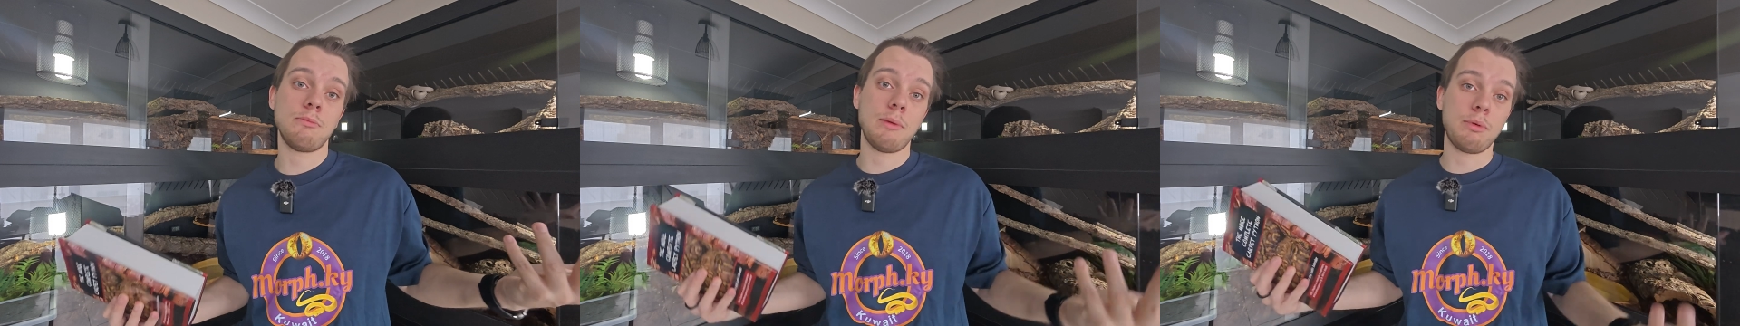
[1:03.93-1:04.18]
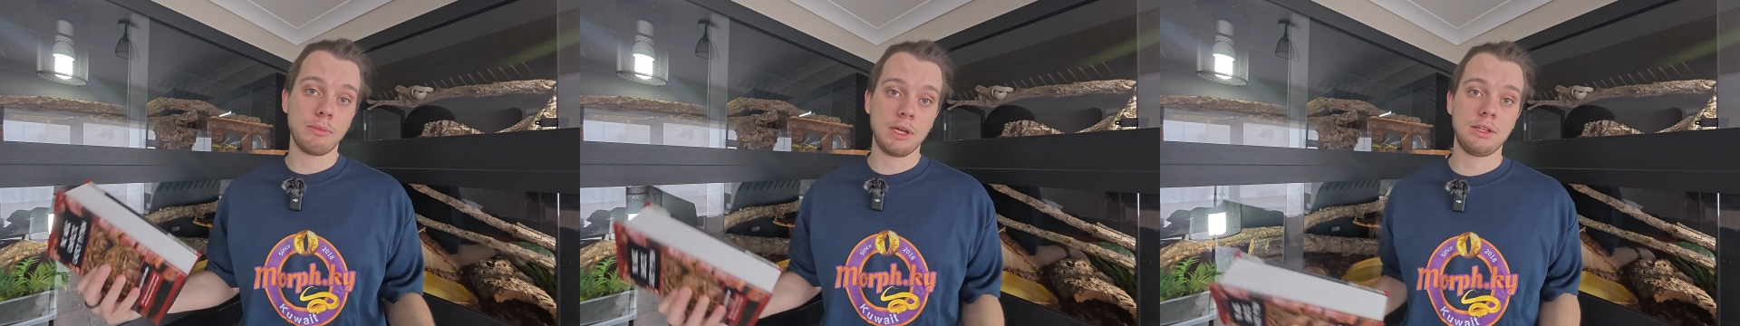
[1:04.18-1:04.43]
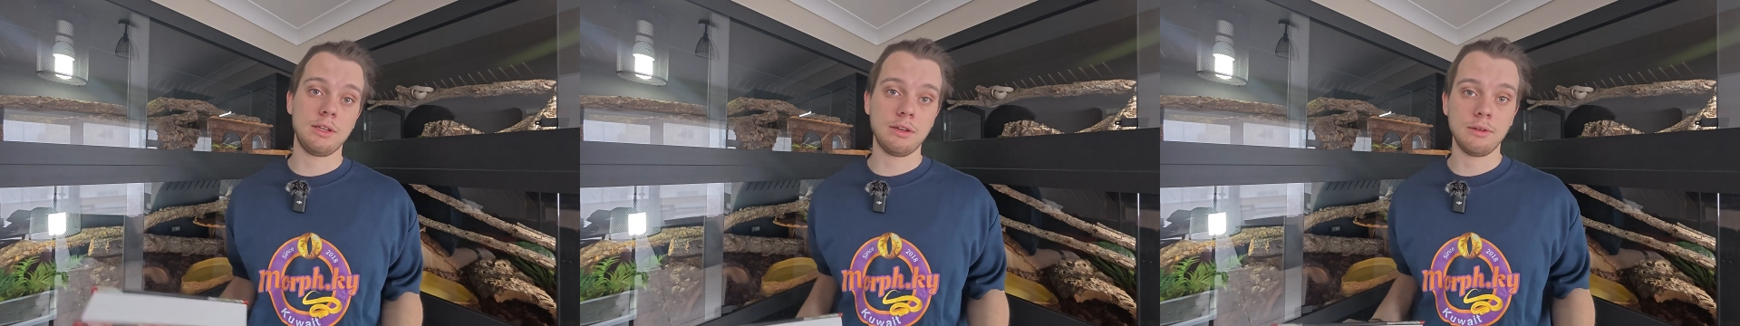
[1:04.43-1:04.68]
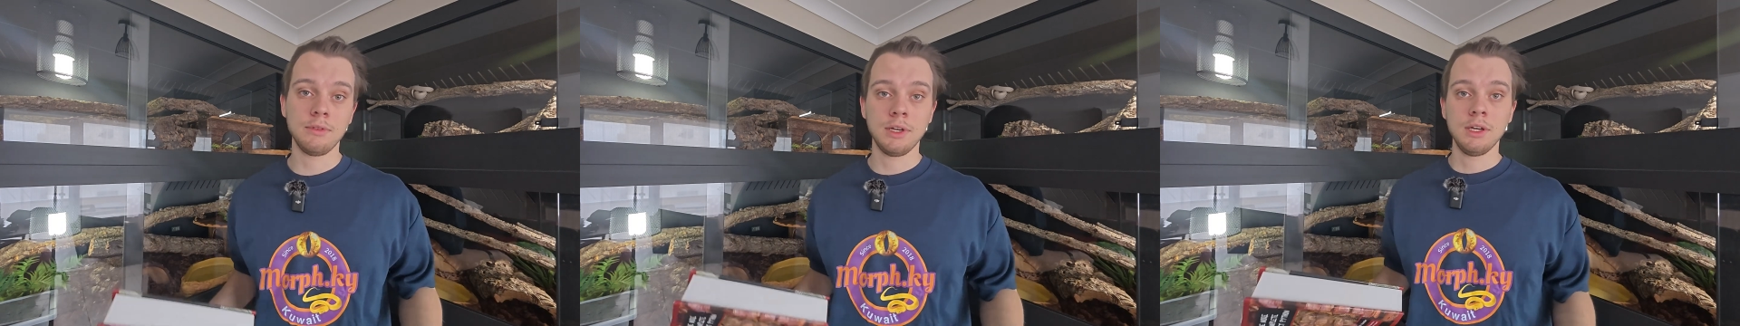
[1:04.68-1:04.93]
people make
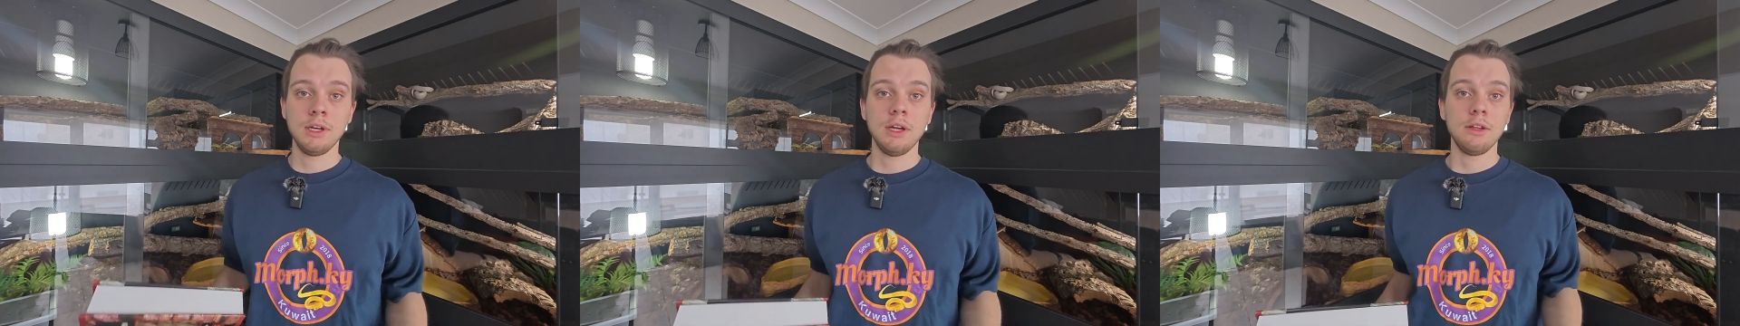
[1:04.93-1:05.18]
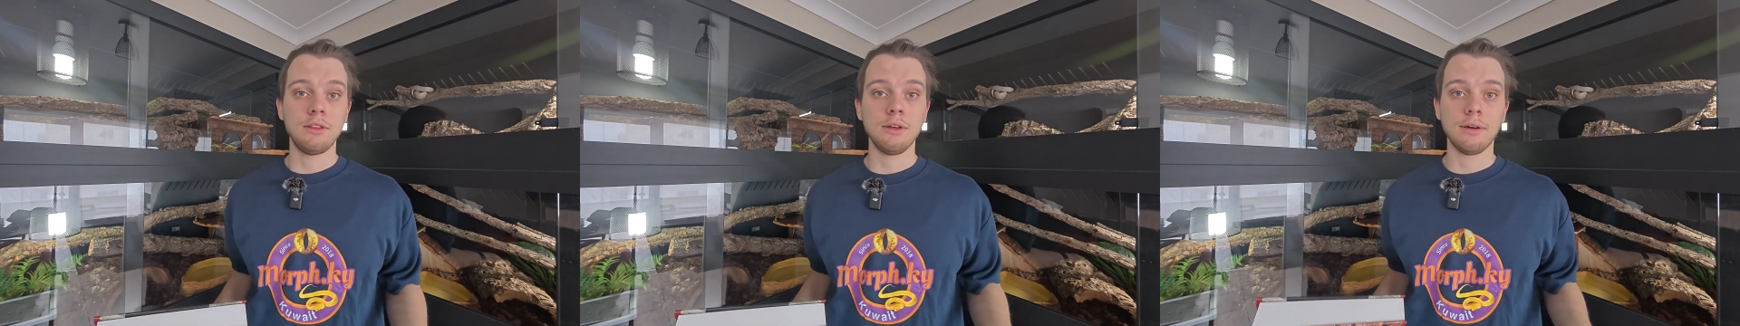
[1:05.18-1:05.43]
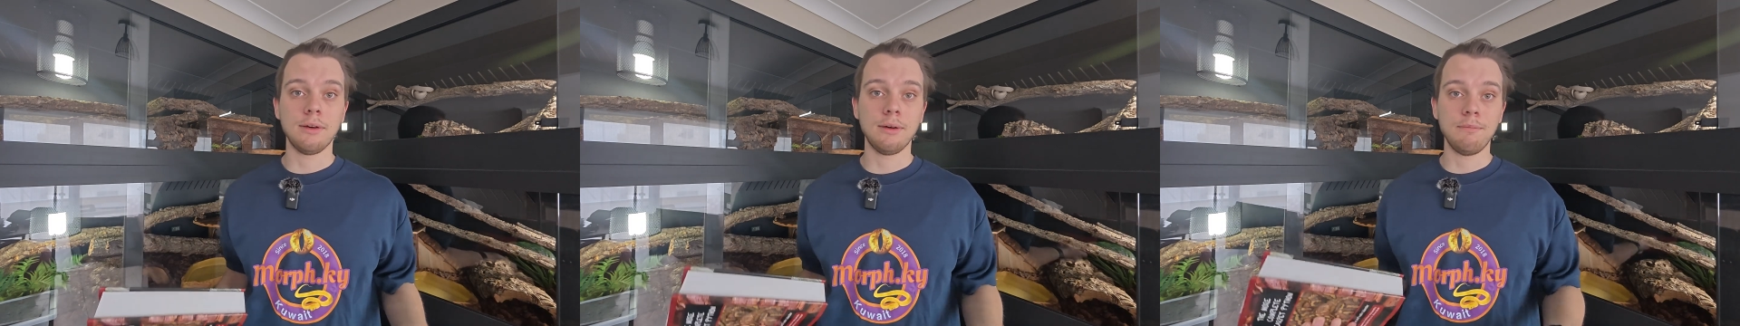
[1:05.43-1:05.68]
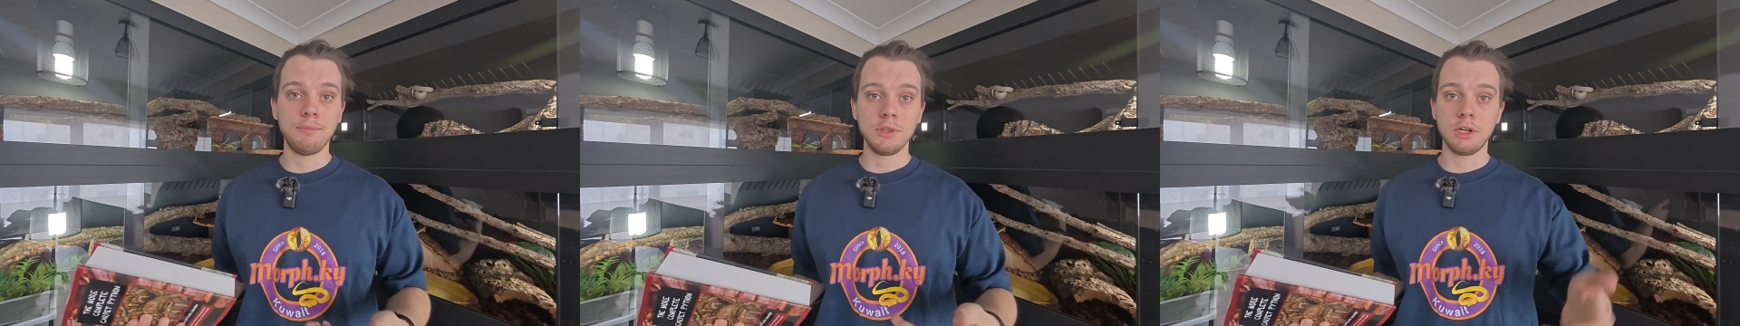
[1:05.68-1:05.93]

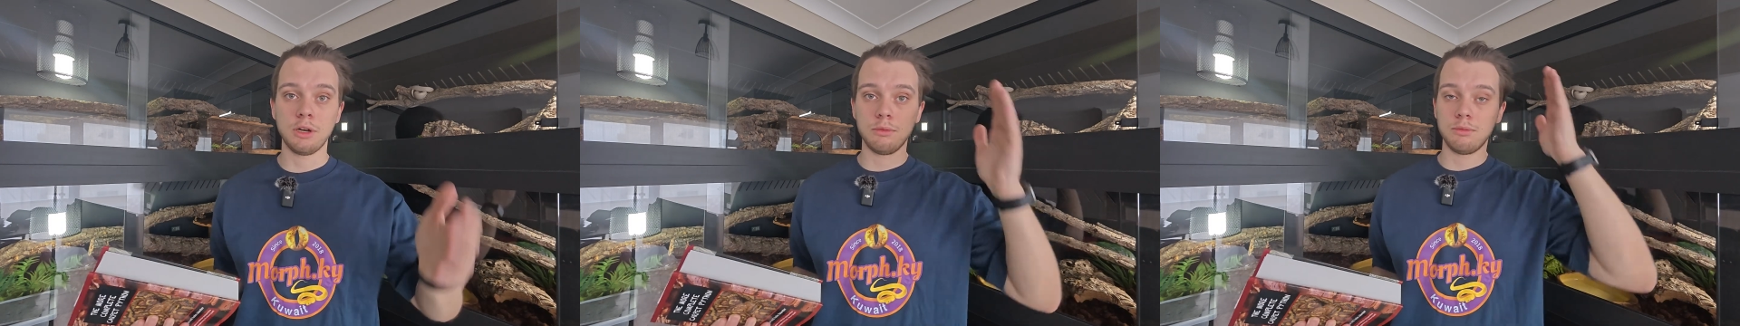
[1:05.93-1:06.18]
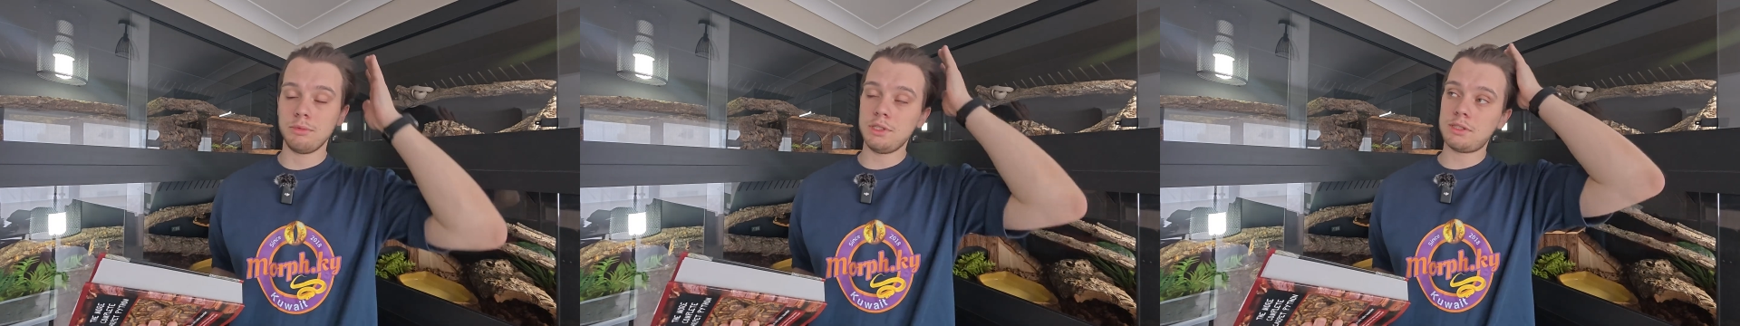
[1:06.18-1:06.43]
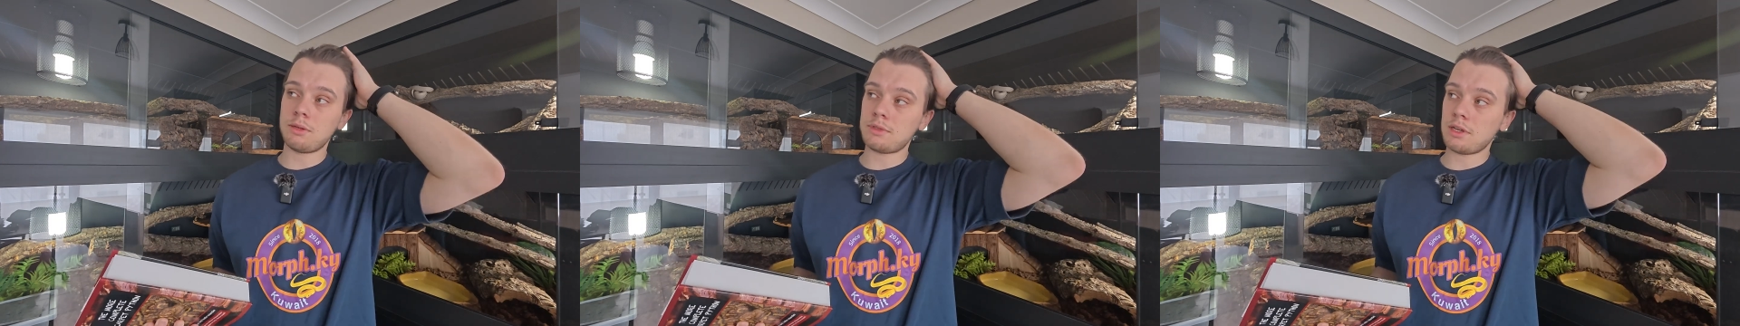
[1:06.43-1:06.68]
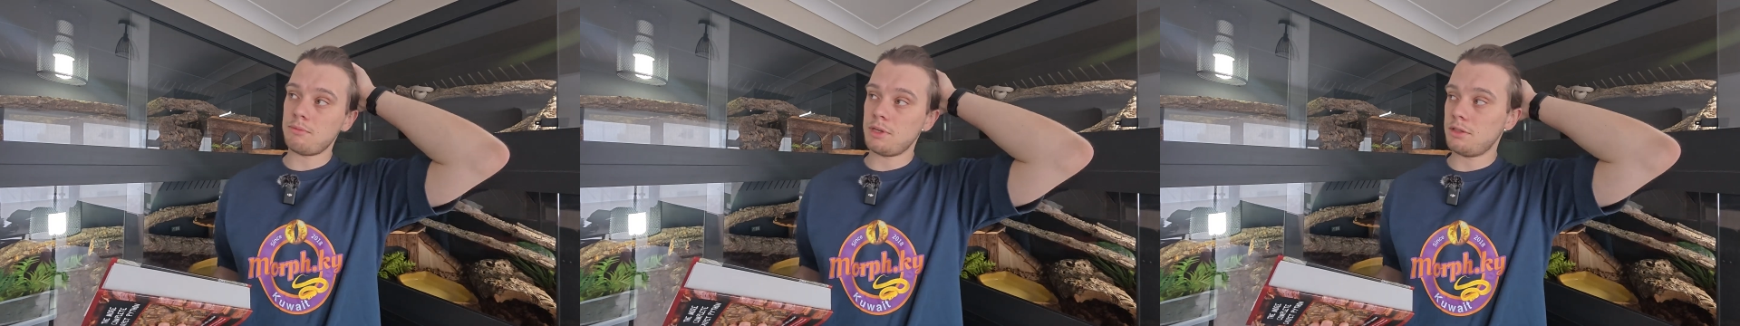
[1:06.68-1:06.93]
we
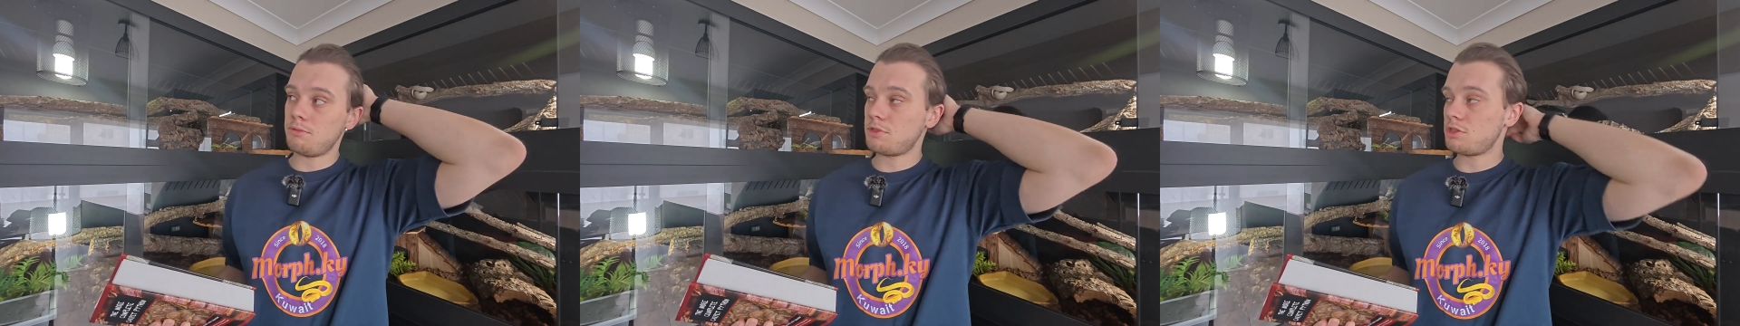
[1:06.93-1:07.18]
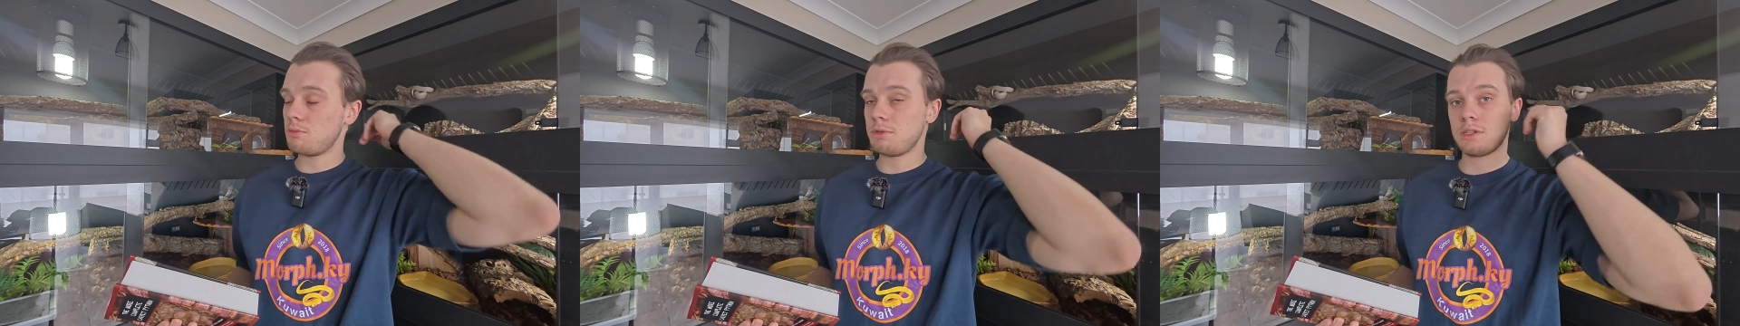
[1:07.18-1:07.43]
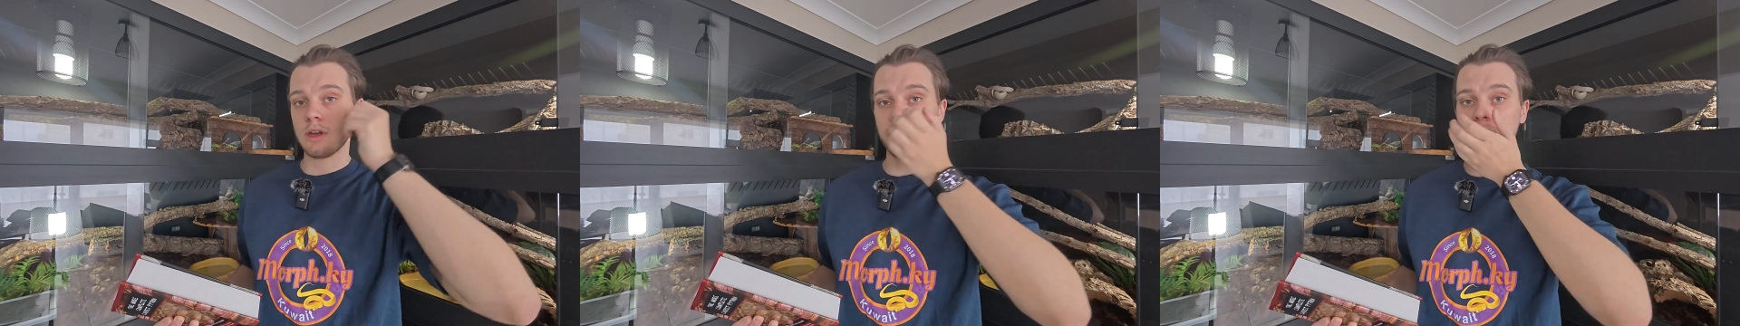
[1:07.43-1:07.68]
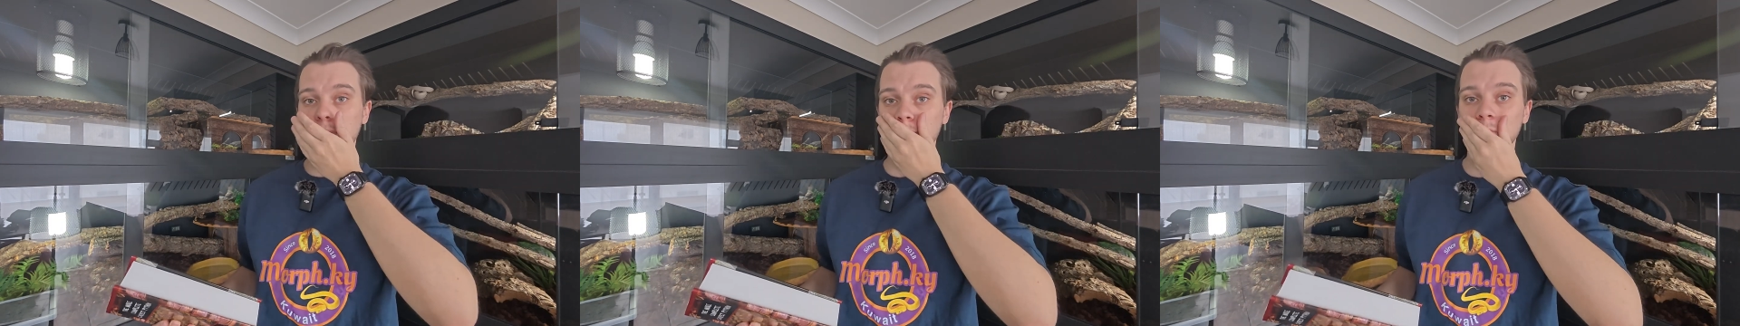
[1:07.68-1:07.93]
sometimes make stupid
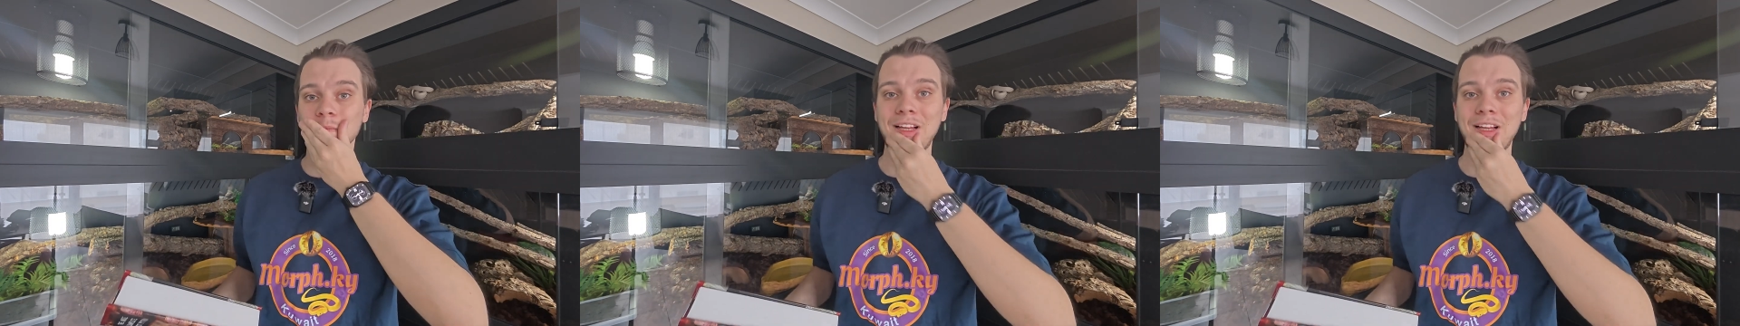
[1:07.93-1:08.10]
stuff, right?